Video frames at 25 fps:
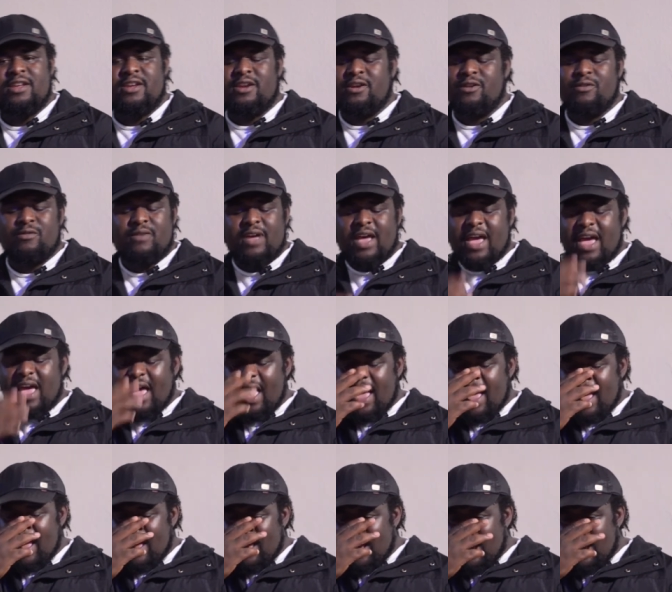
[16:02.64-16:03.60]
you know,
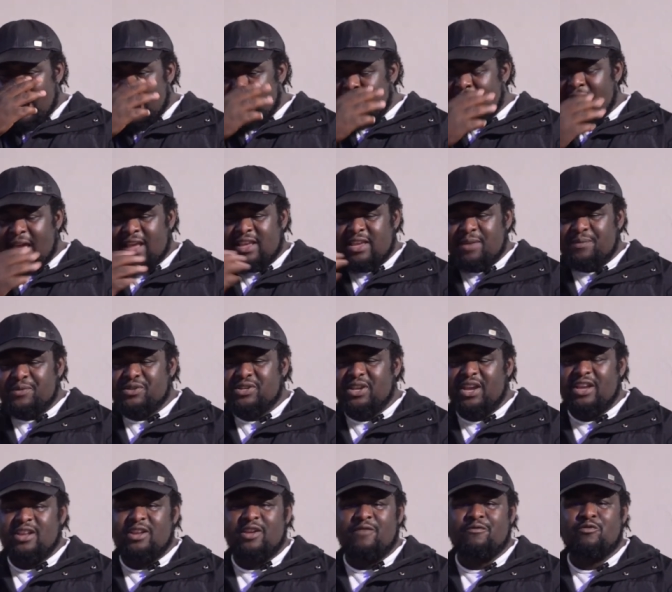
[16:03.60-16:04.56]
I keep
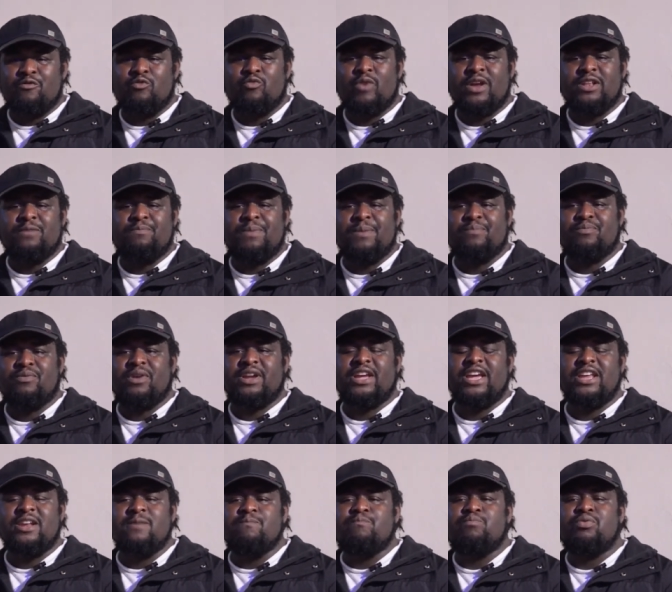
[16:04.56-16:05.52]
saying, even when people are
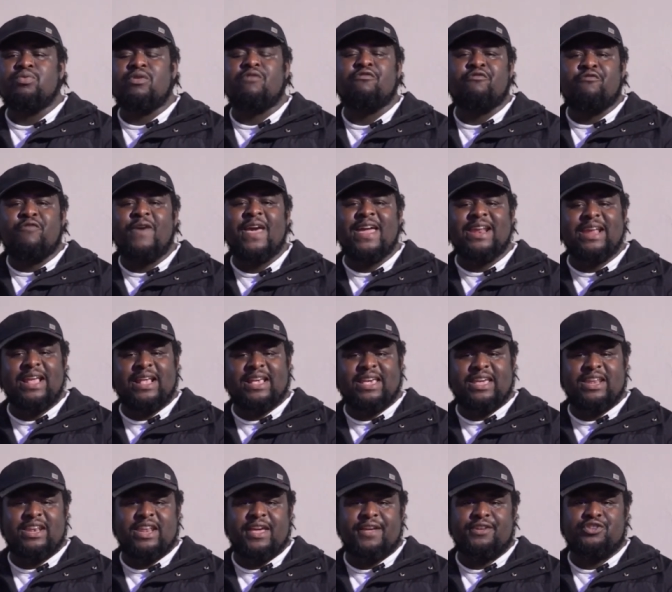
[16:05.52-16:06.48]
getting prophetic
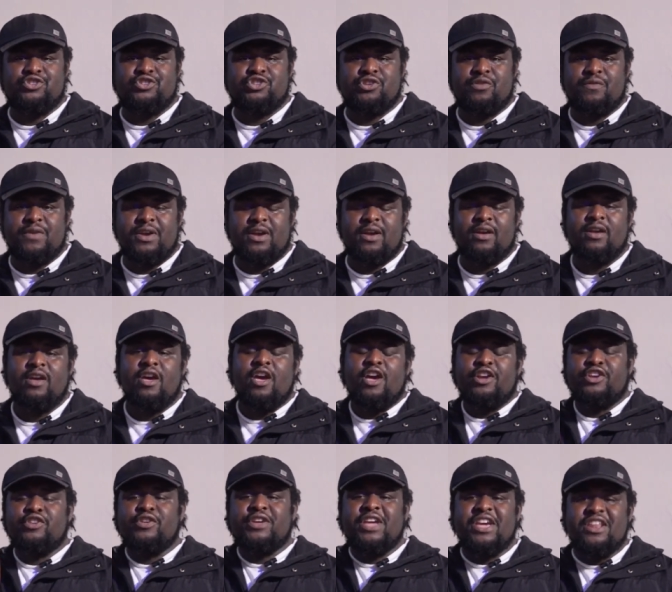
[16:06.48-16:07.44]
in Nigeria,
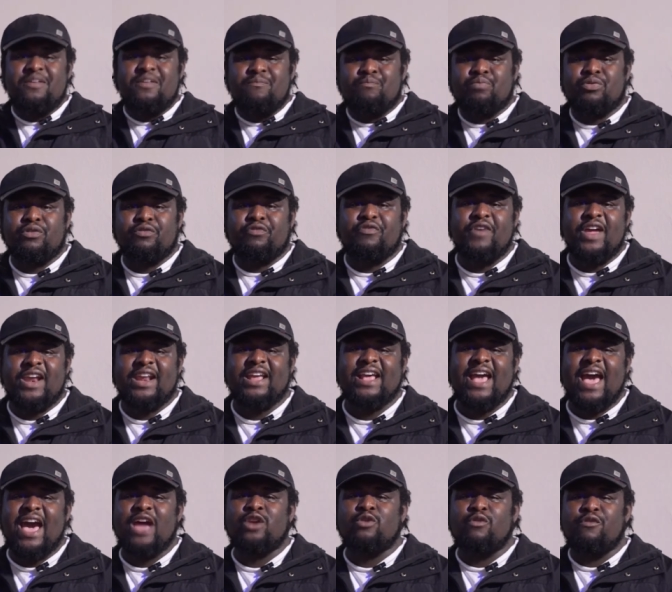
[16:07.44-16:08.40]
they're getting prophetic
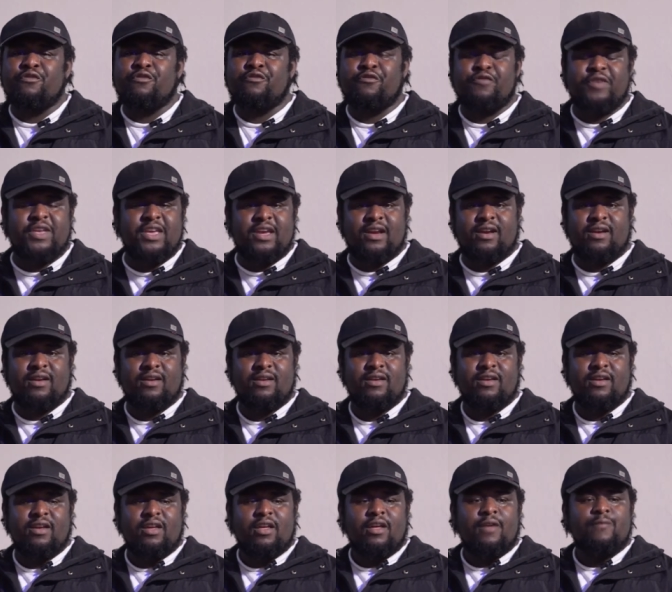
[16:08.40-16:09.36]
out of fear.
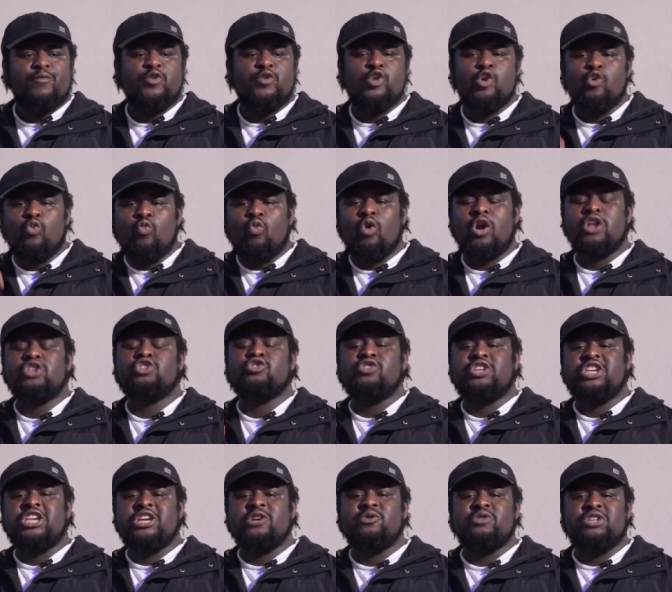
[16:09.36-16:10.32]
You want to
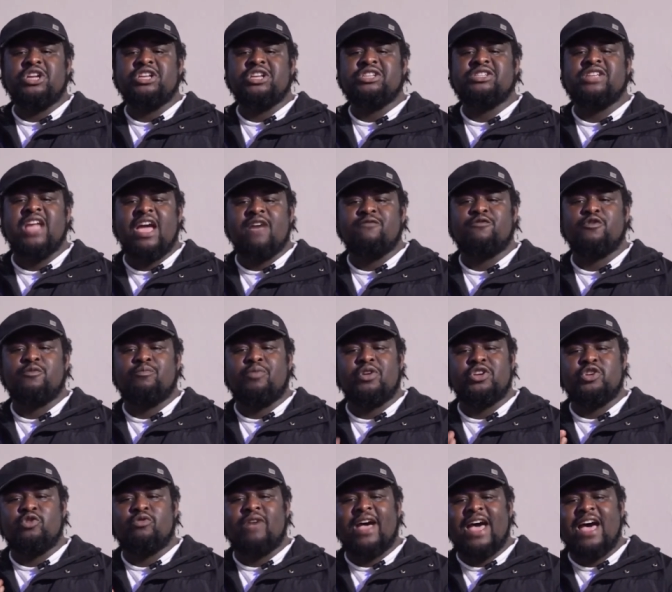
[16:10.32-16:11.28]
kill the devil, but
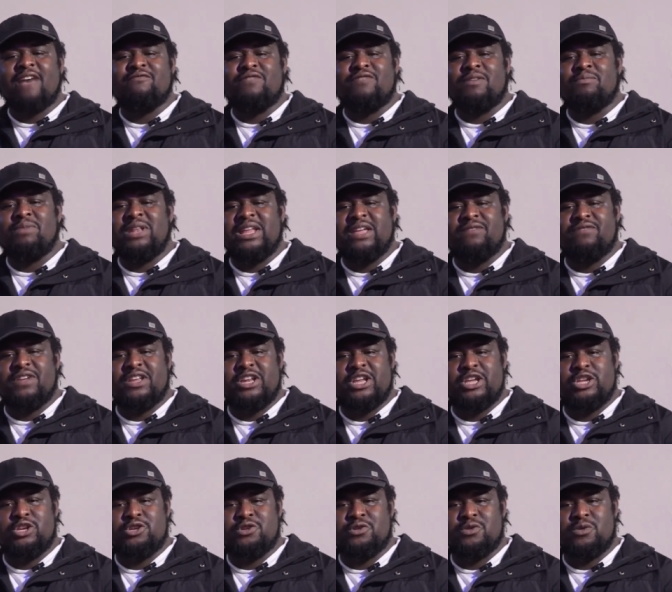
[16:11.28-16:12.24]
you have him living
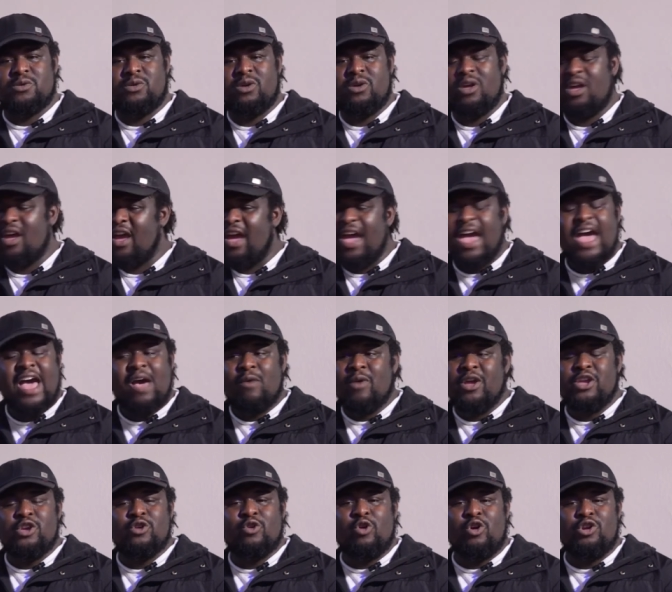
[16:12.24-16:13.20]
in you. How are
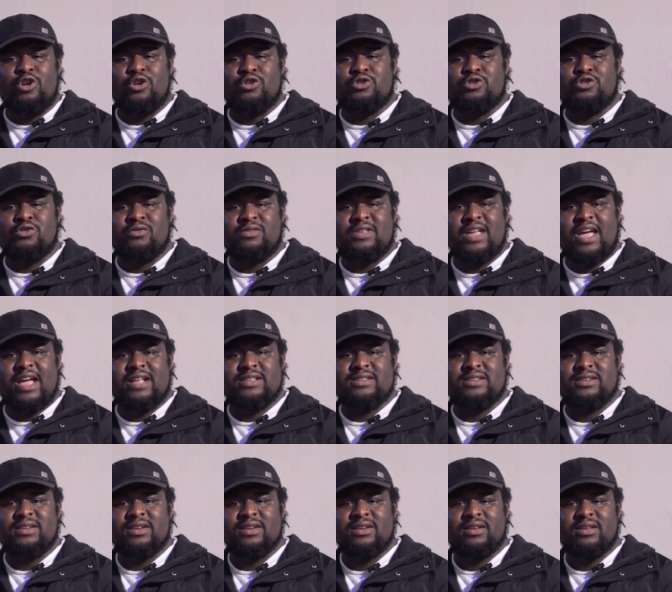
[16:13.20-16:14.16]
you going to do
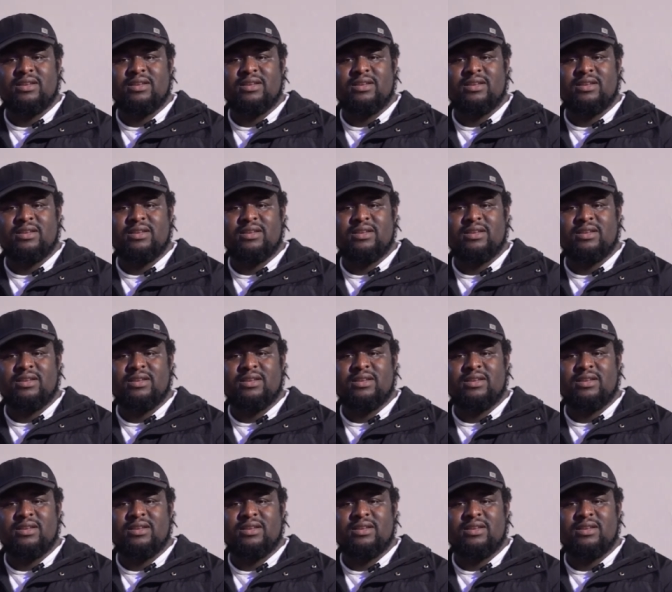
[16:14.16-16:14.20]
that?